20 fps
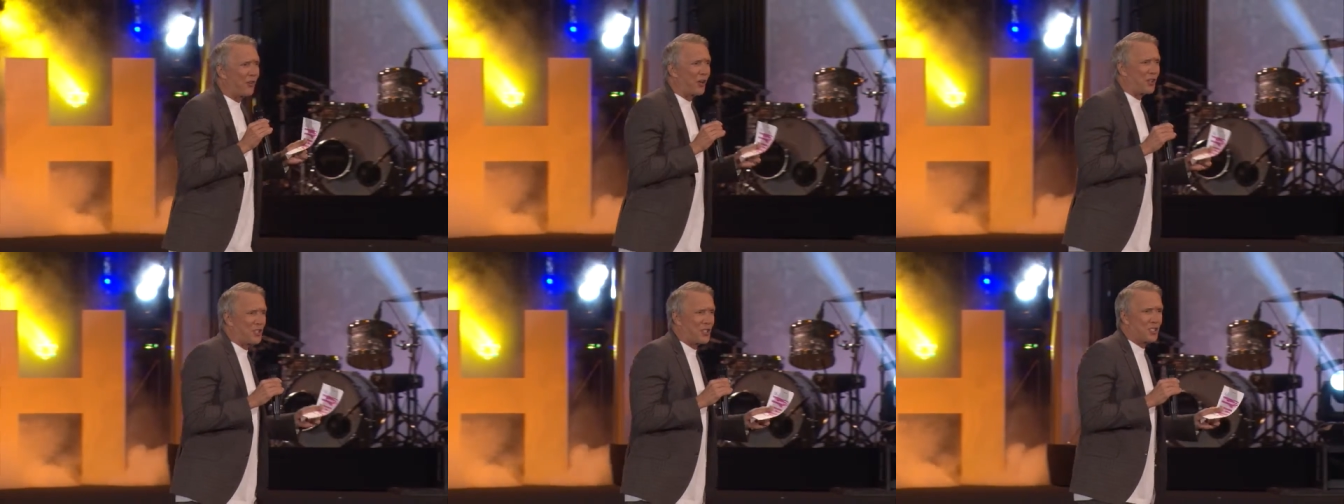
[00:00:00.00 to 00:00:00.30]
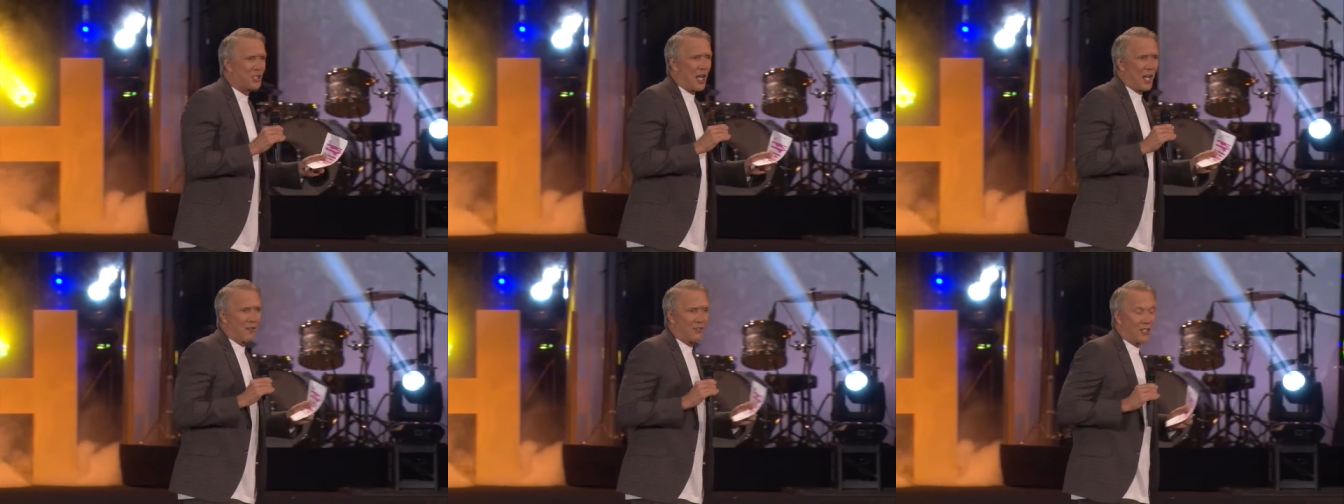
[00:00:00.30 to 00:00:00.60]

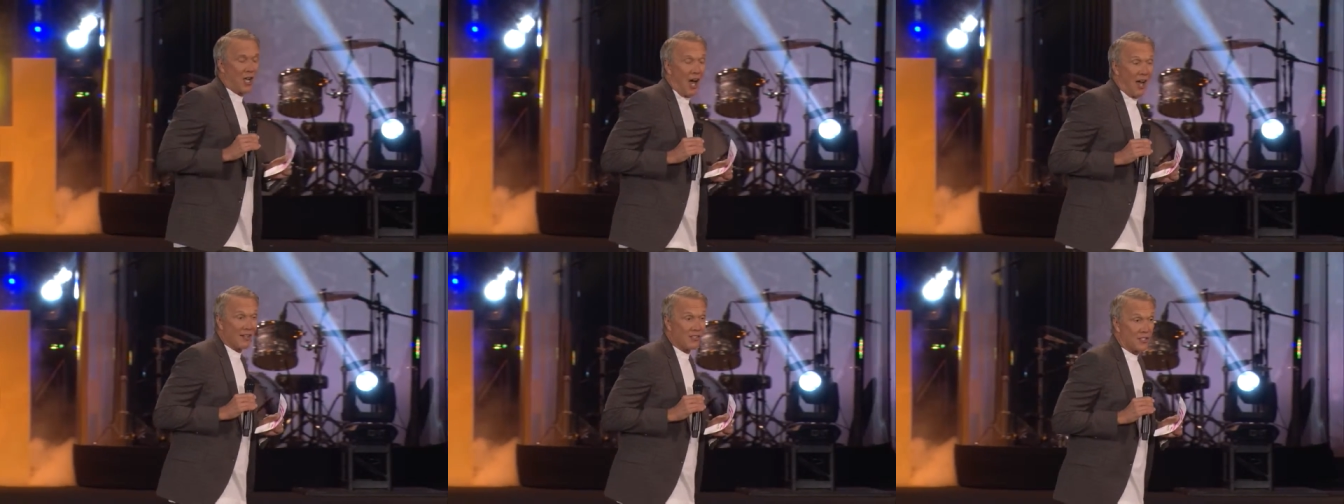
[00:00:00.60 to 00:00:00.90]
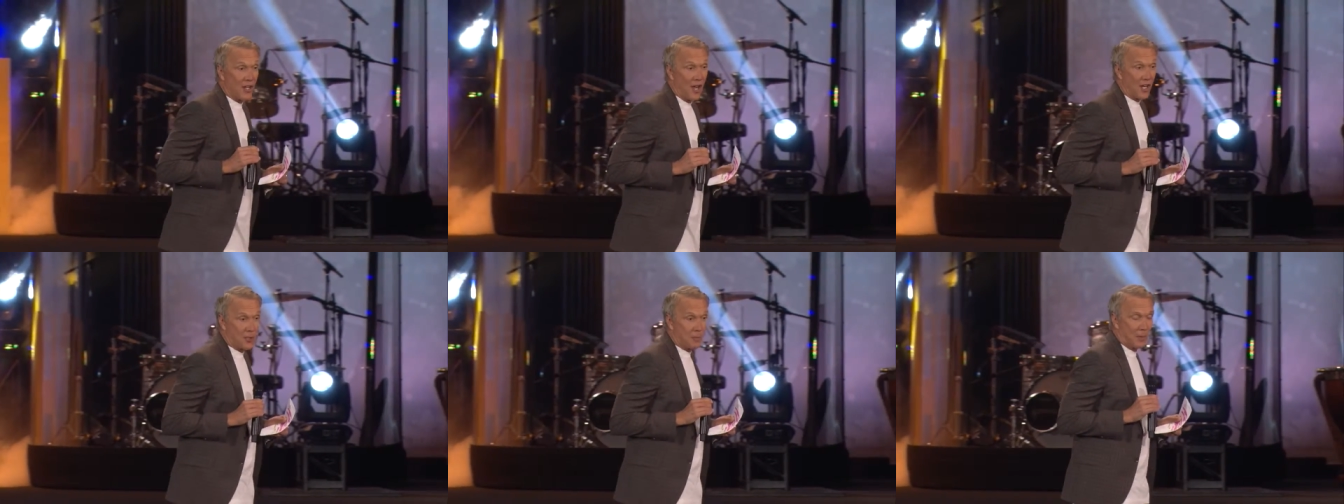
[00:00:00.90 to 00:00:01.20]
verses out of
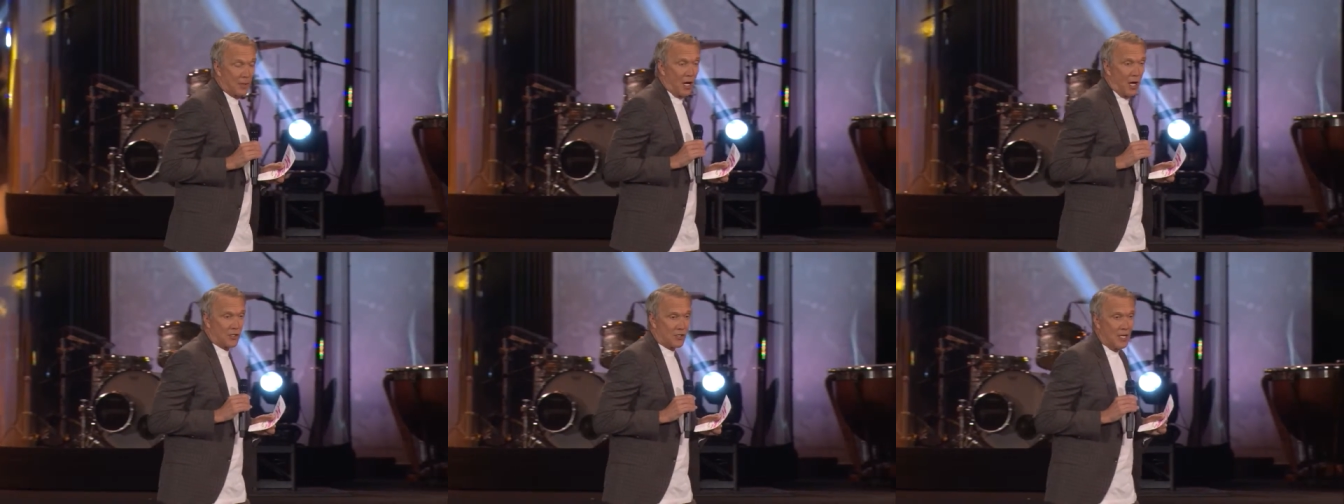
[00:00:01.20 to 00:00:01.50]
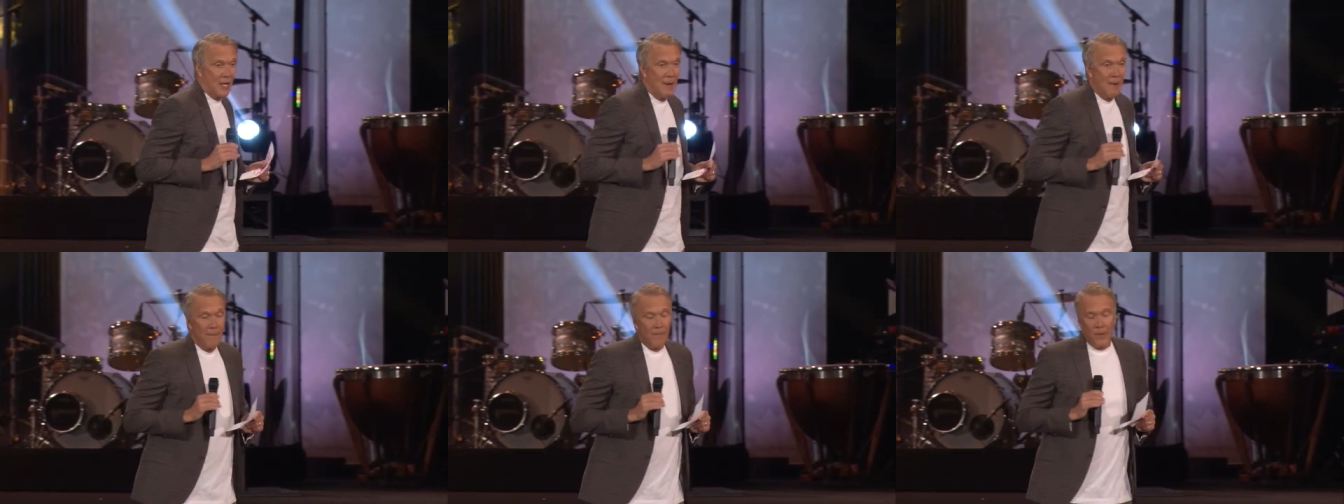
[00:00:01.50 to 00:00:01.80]
context. Because
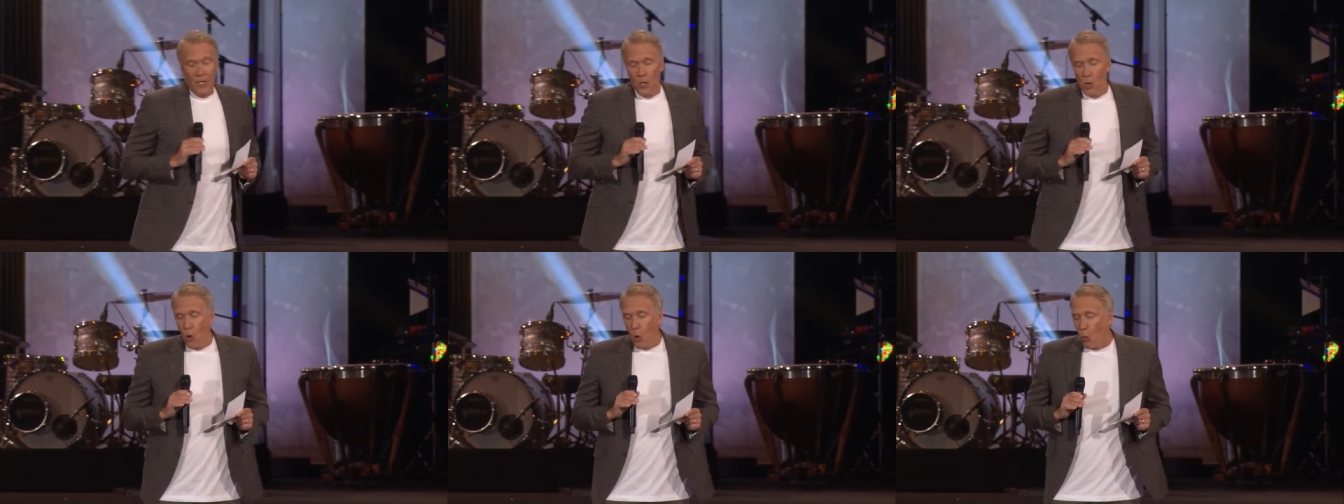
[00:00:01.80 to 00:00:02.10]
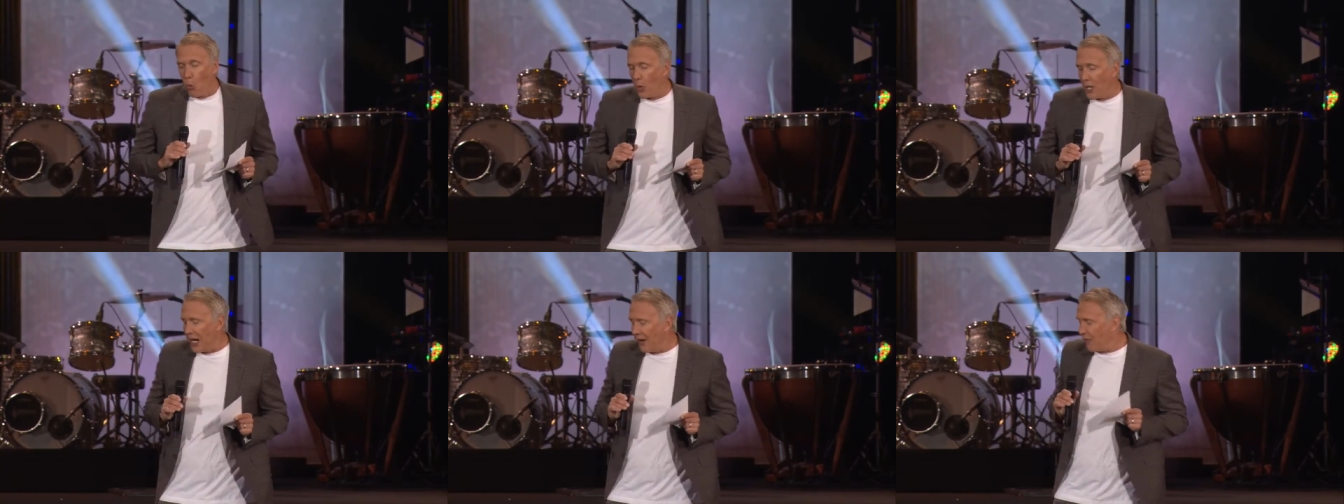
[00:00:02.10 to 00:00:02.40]

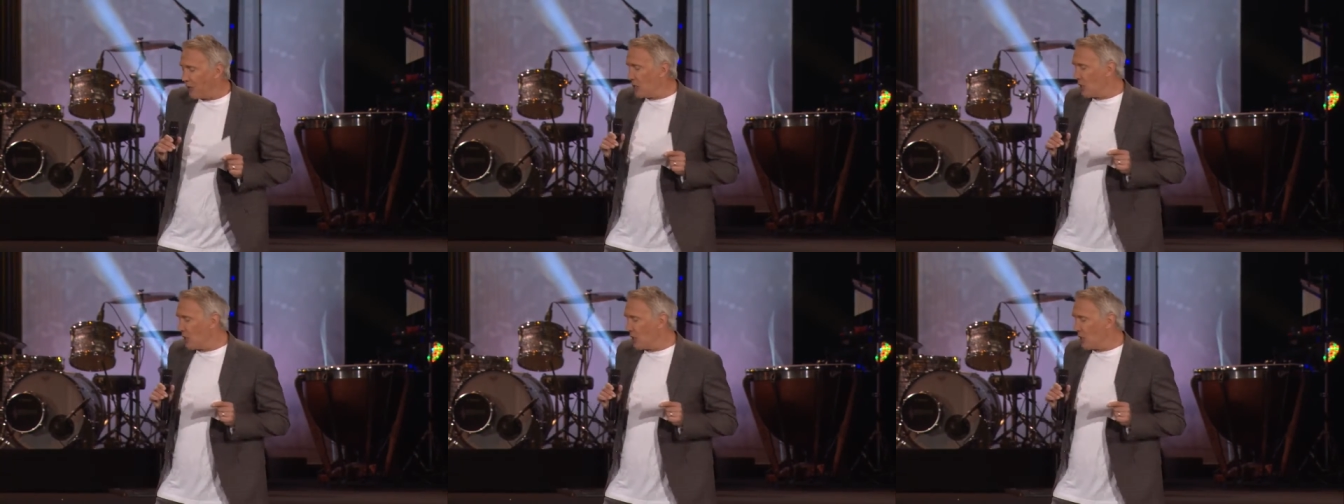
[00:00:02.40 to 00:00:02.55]
whenever